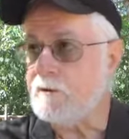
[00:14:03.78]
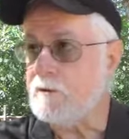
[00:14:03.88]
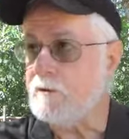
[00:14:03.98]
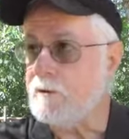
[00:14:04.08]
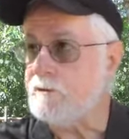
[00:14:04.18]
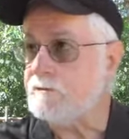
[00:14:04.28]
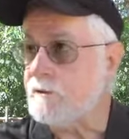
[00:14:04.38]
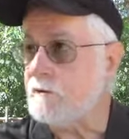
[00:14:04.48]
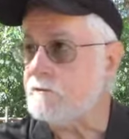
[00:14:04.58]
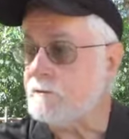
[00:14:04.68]
degrees
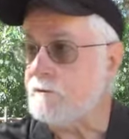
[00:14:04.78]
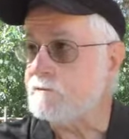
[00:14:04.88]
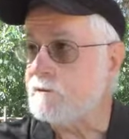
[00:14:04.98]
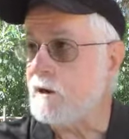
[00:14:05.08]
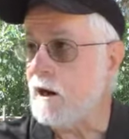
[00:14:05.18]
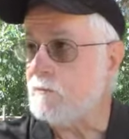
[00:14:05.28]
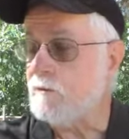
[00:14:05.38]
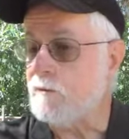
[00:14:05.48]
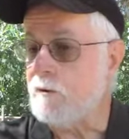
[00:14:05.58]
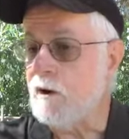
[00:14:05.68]
Celsius,
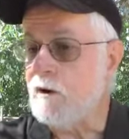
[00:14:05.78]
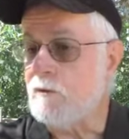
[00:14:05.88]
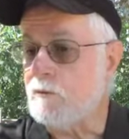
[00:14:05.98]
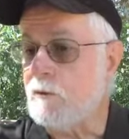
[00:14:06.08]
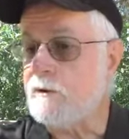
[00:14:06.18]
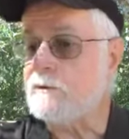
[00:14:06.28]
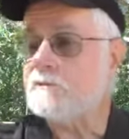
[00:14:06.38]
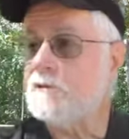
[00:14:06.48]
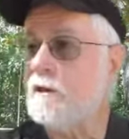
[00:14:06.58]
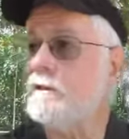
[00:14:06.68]
copper
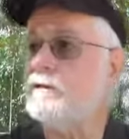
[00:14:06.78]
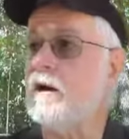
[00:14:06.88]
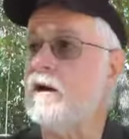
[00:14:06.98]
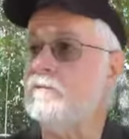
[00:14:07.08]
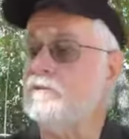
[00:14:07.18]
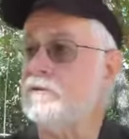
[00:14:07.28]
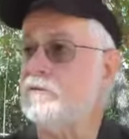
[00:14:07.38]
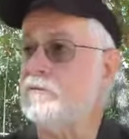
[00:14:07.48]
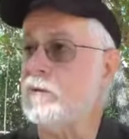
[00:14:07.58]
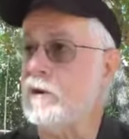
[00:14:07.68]
works 10 times
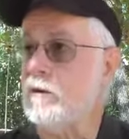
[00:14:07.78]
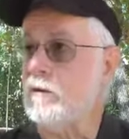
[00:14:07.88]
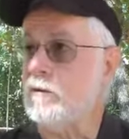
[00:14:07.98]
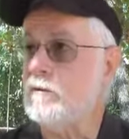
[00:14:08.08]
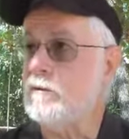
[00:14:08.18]
as well,